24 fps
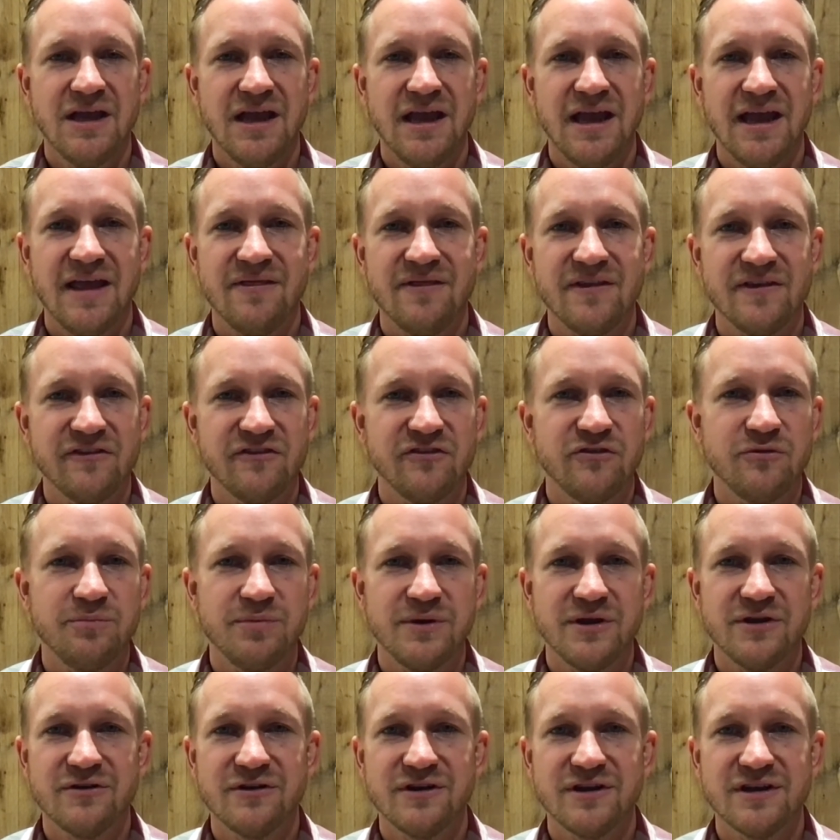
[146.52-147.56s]
and the
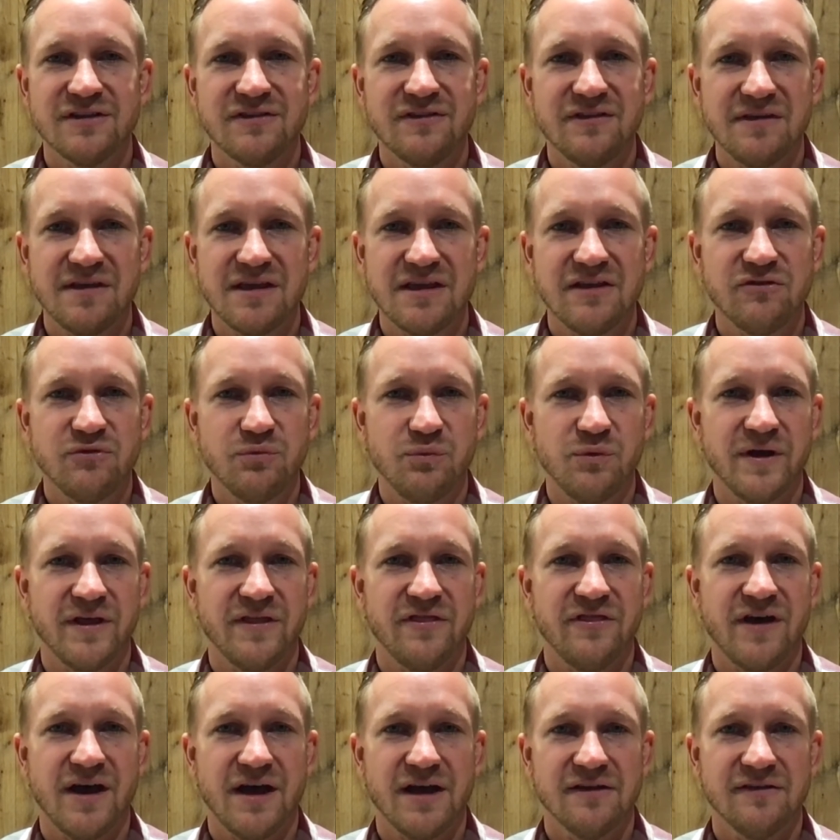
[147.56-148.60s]
Spirit is
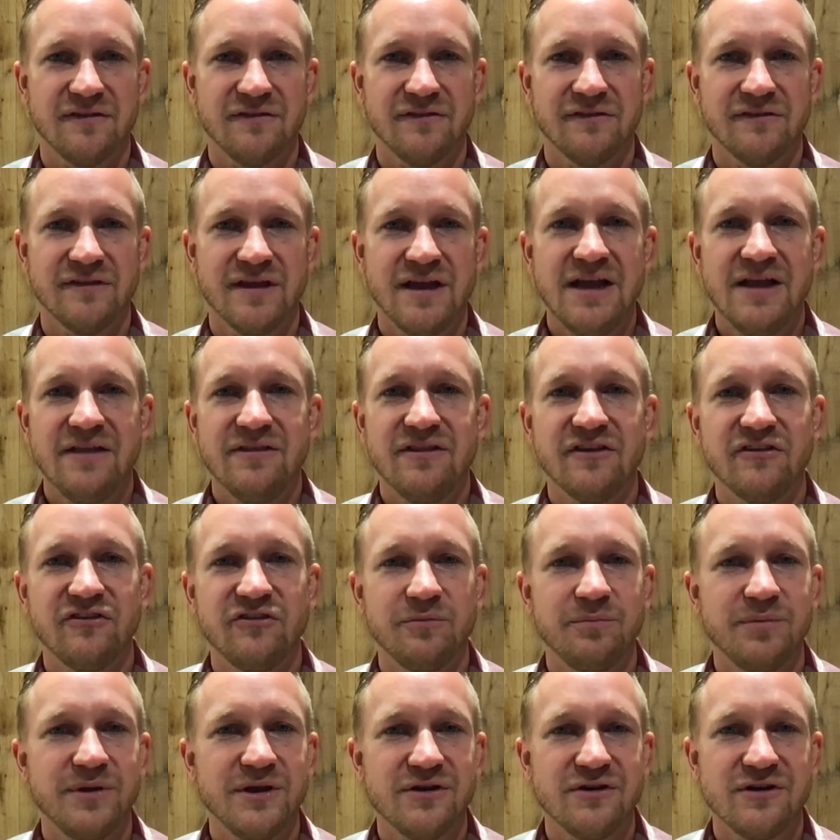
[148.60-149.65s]
with us. The
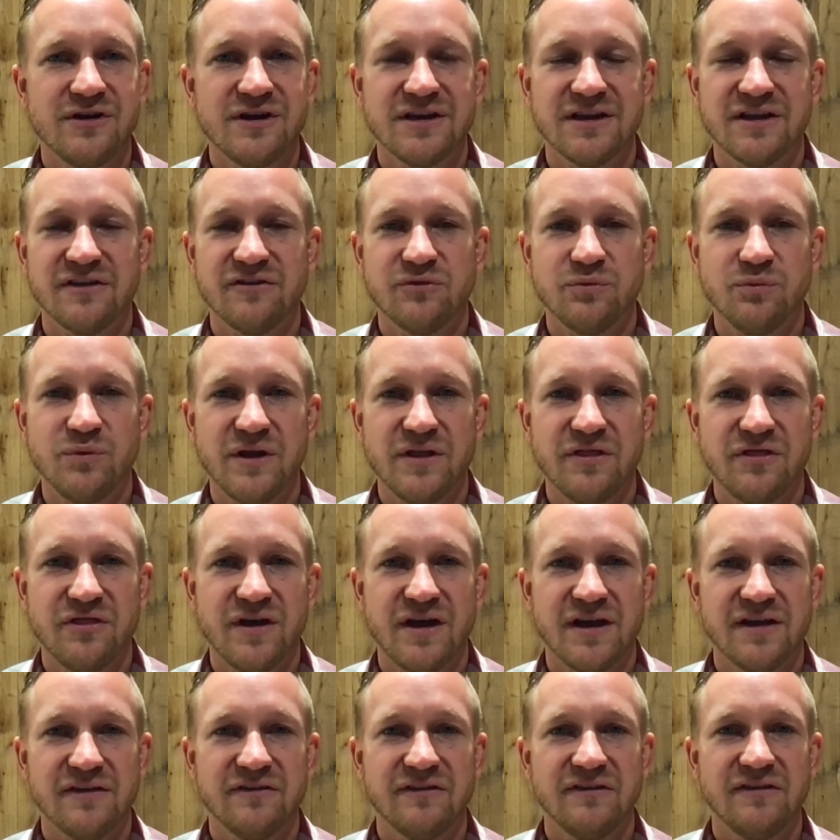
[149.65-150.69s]
Spirit is with
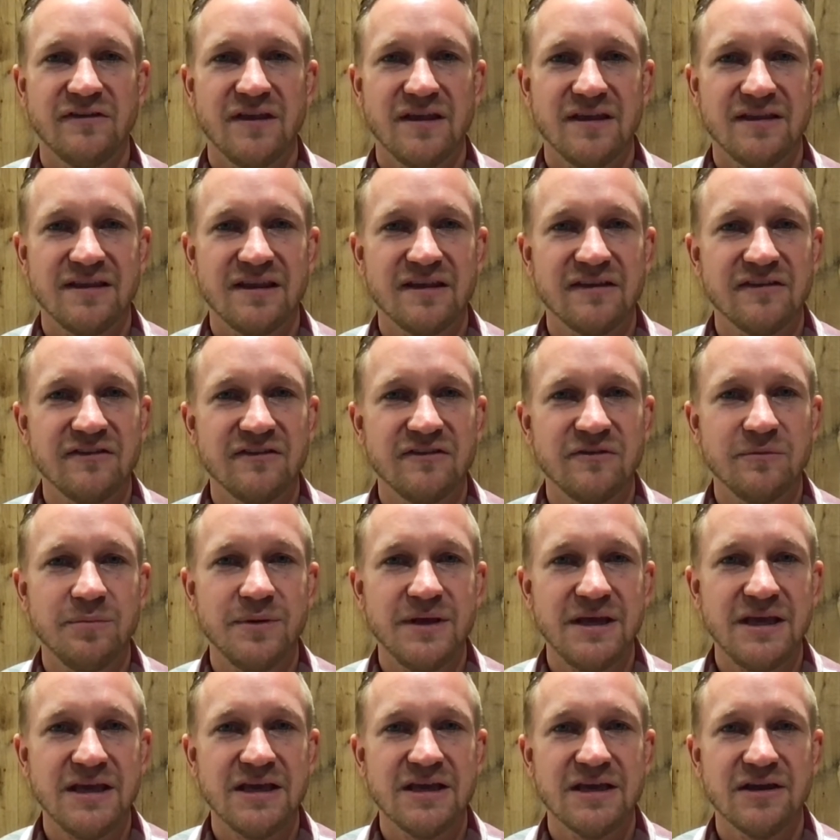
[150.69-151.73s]
us to
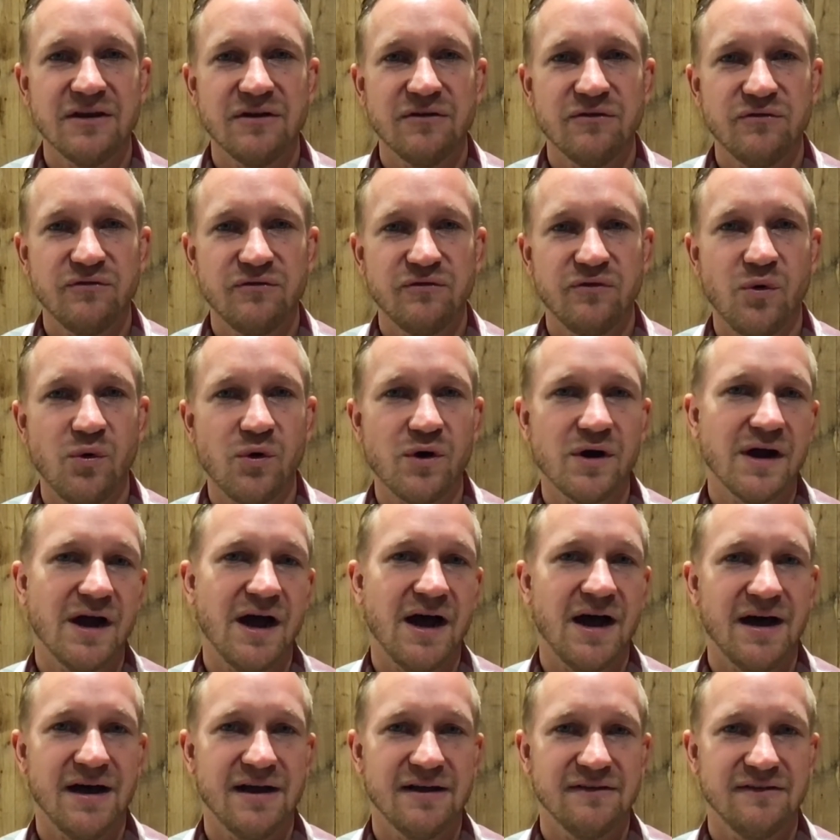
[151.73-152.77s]
speak for
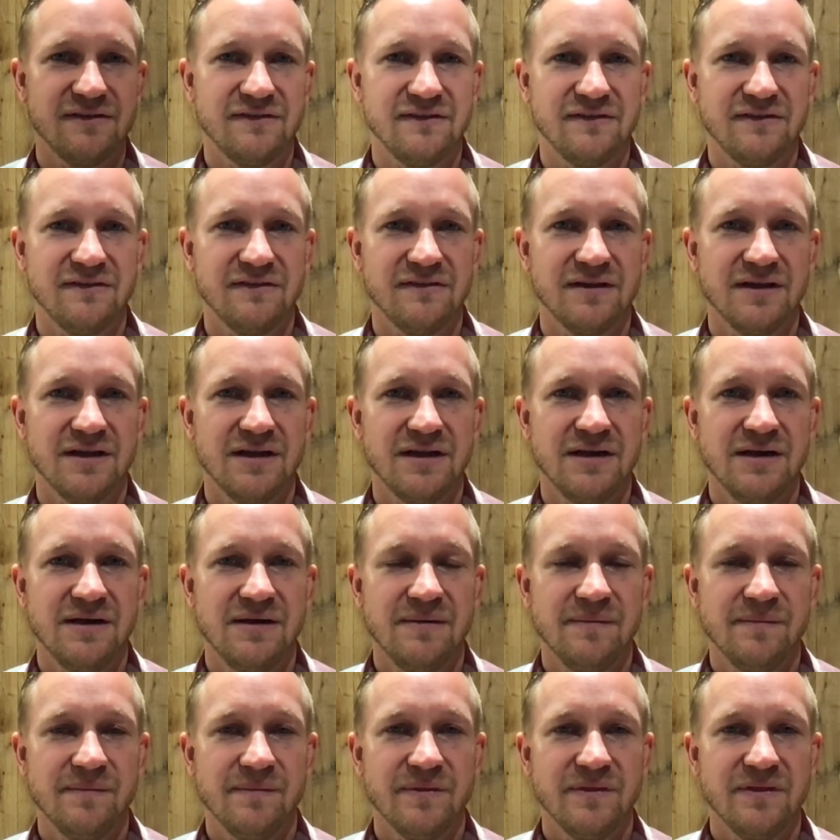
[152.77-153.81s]
us.
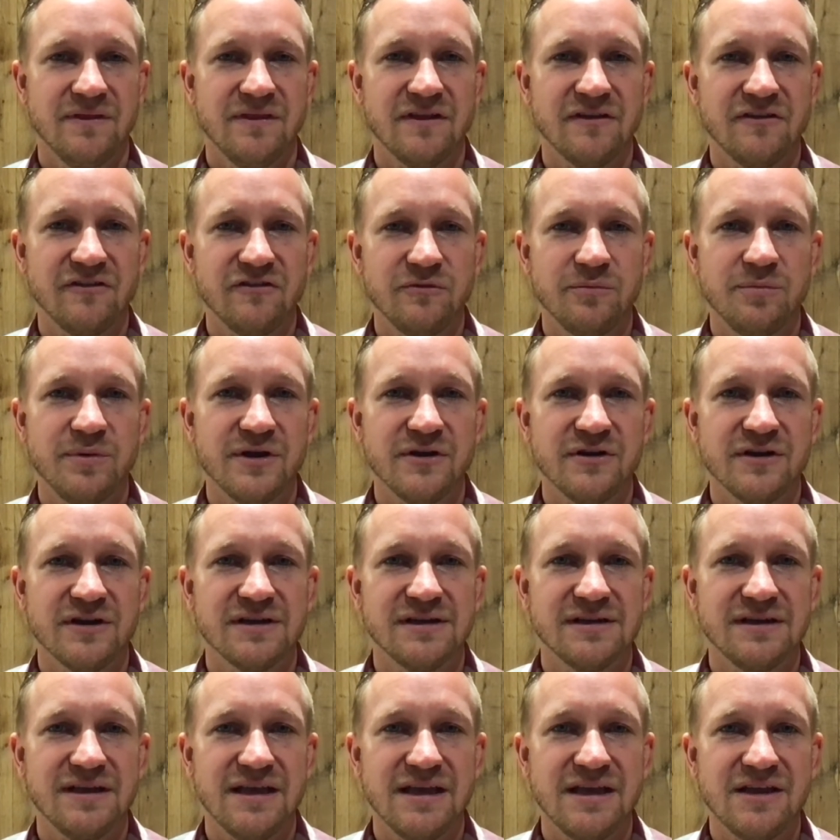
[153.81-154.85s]
The
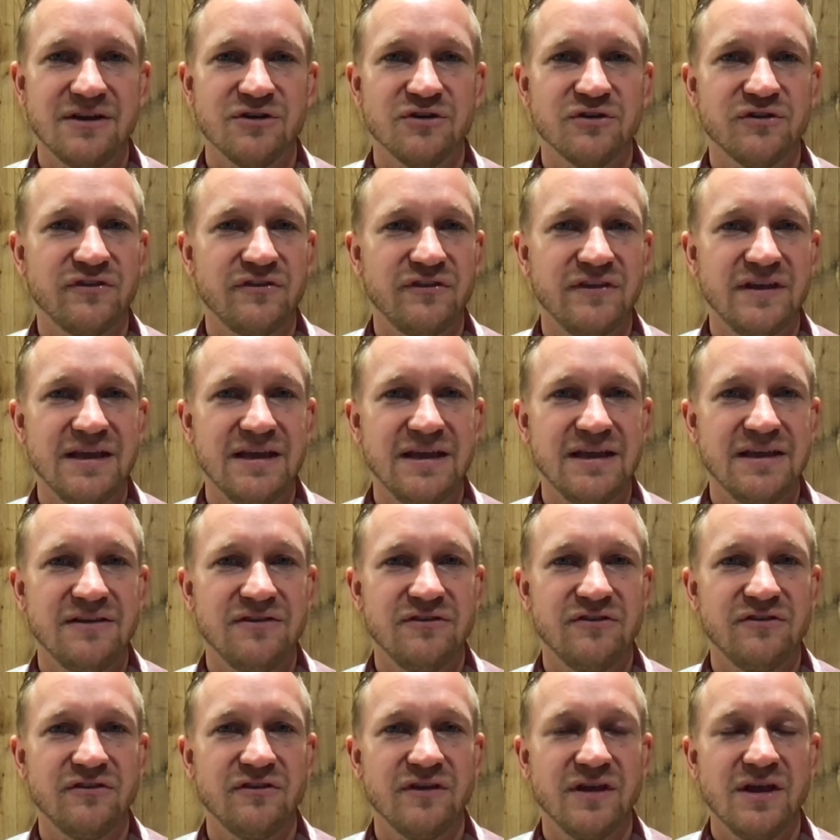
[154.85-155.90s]
Spirit
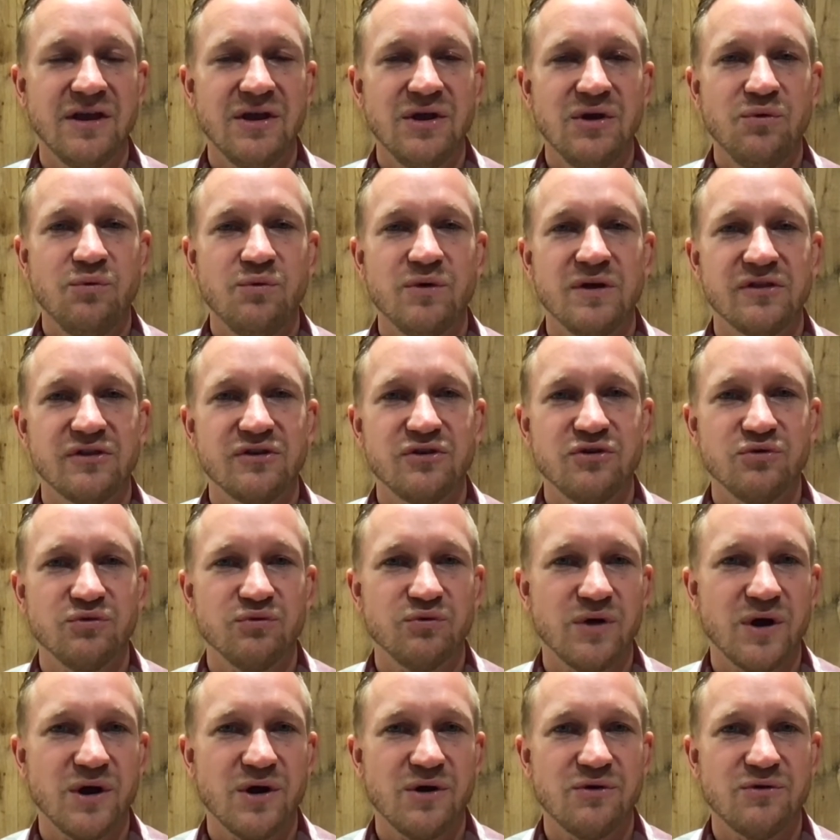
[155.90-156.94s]
intercedes with
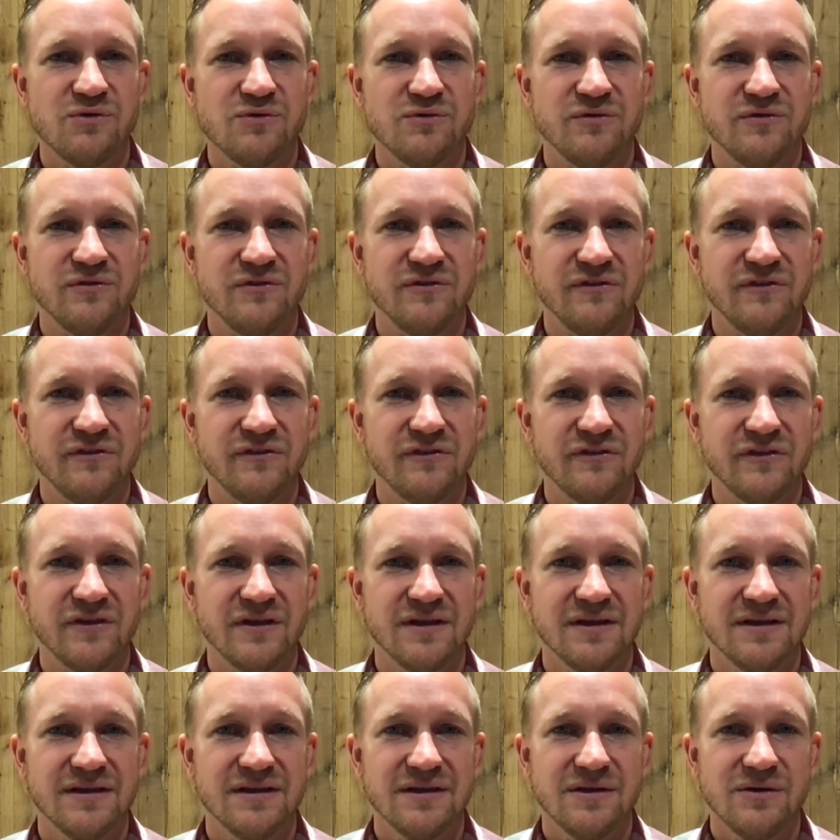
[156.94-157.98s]
groans,
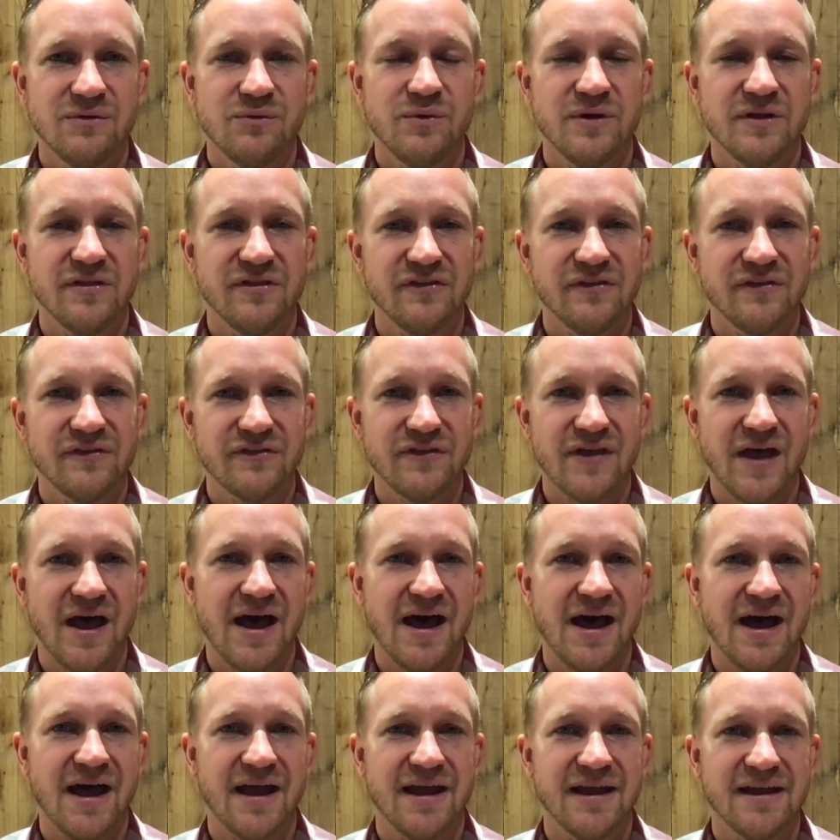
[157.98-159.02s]
with
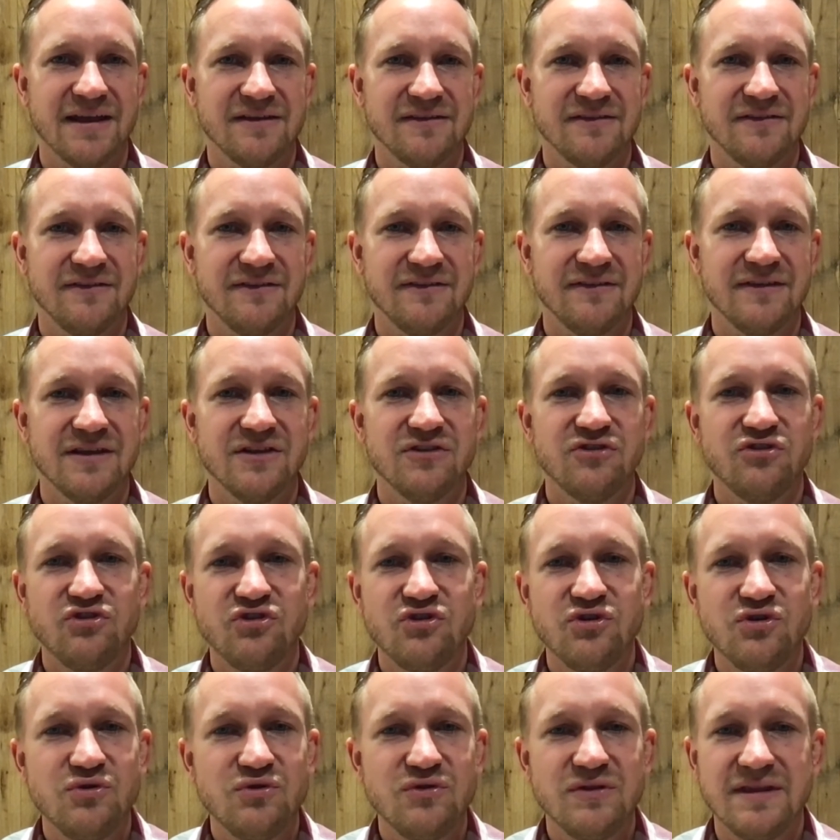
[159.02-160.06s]
sighs
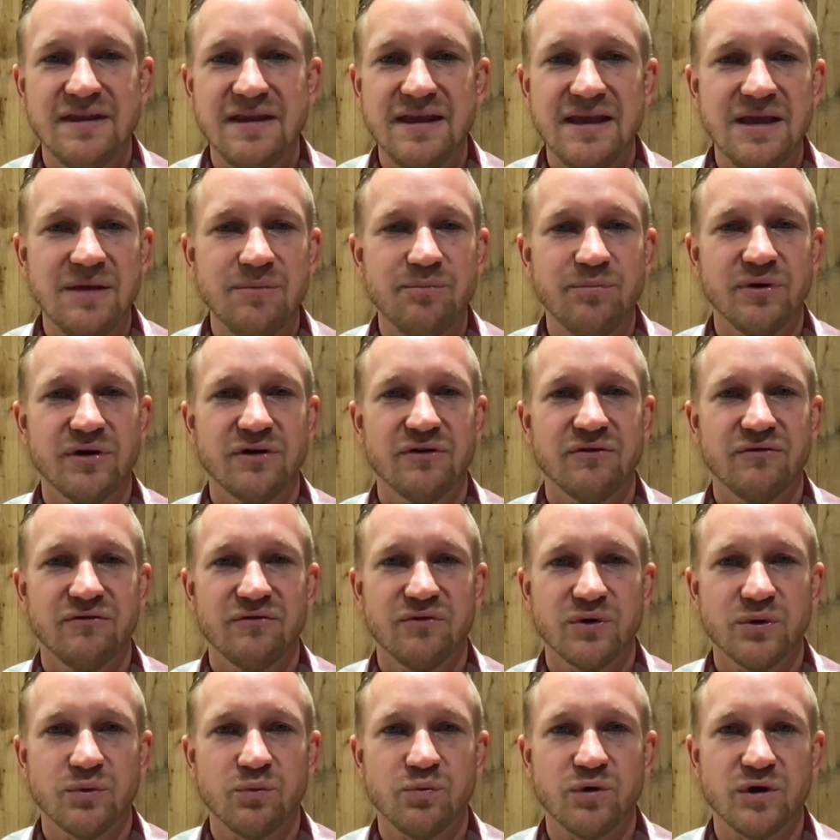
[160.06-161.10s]
too deep
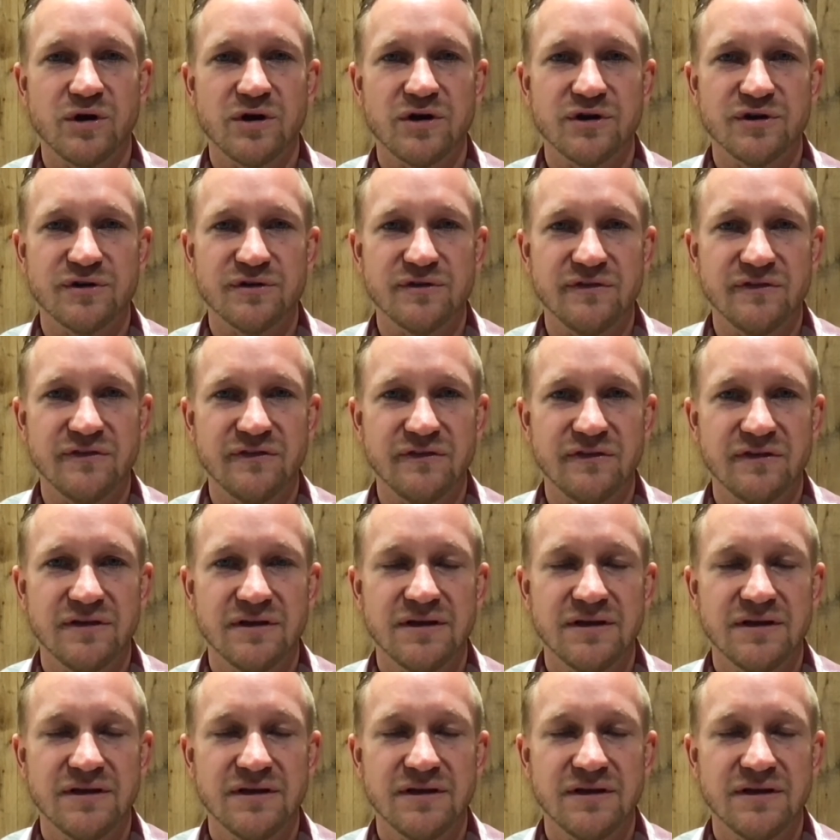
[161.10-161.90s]
for words.